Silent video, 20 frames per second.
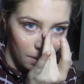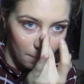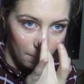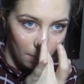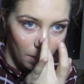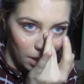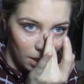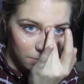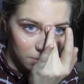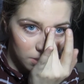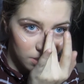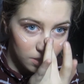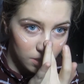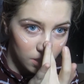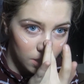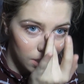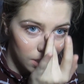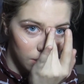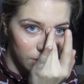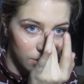but I'm just
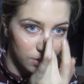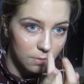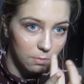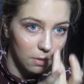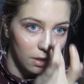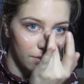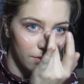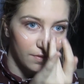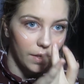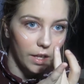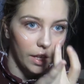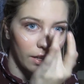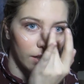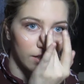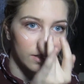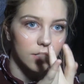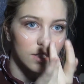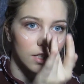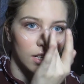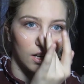going to use my
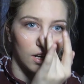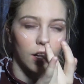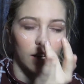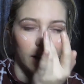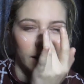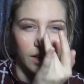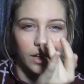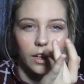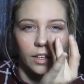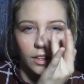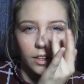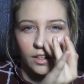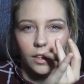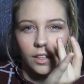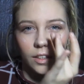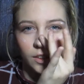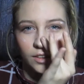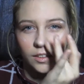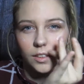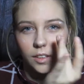finger to like
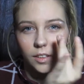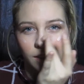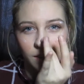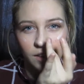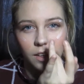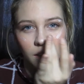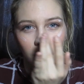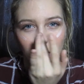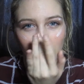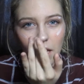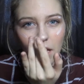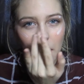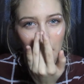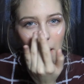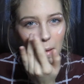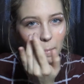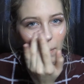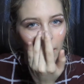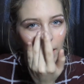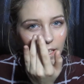
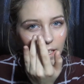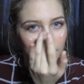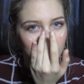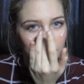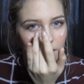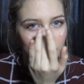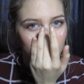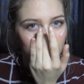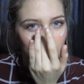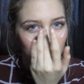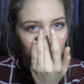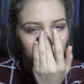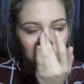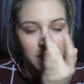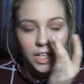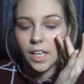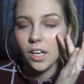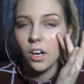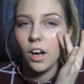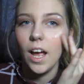blend and smudge it
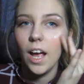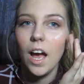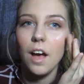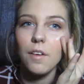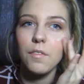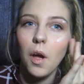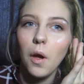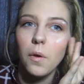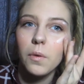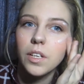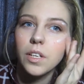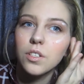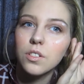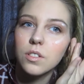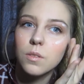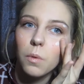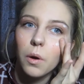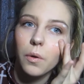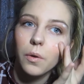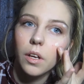in. I have only
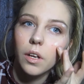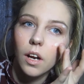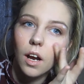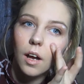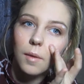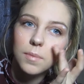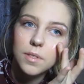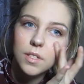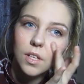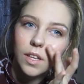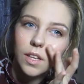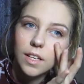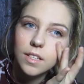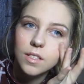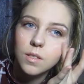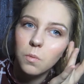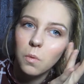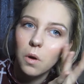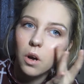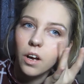just woken up, so
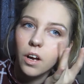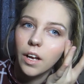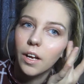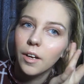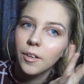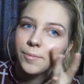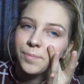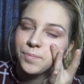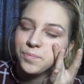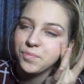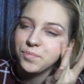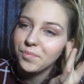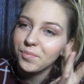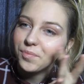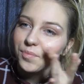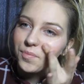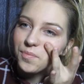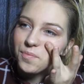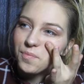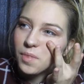that's why
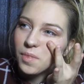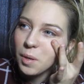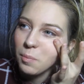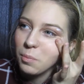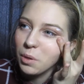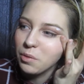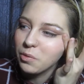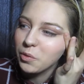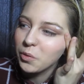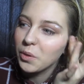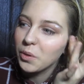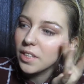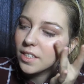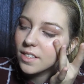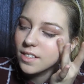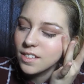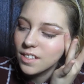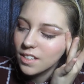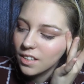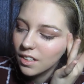my
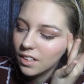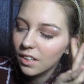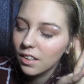voice